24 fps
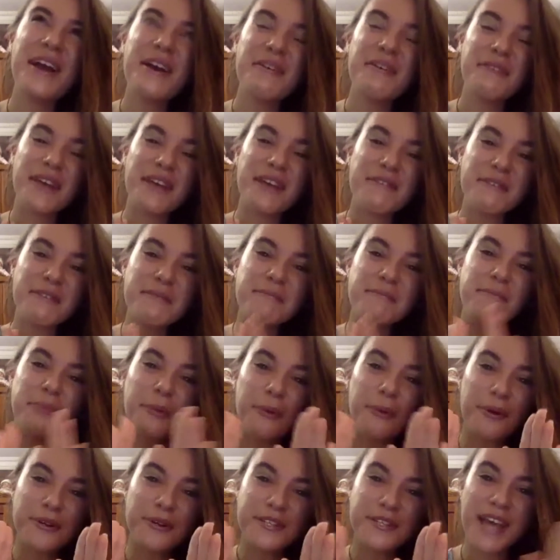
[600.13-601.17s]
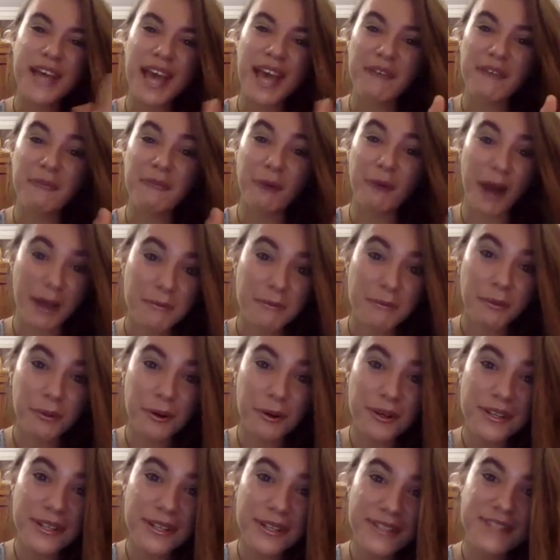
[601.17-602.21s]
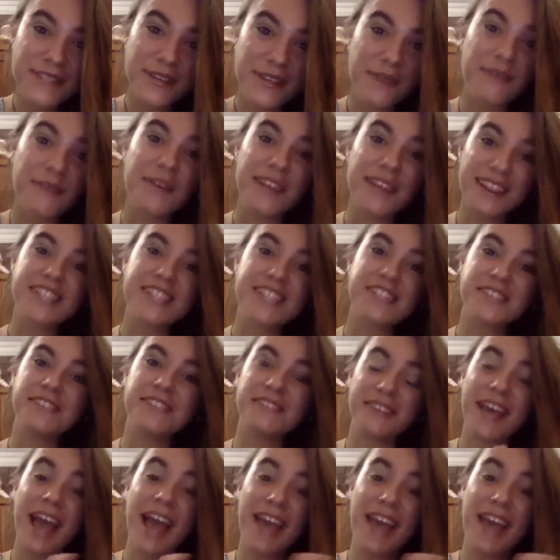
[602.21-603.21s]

we even bought a whiteboard. So we had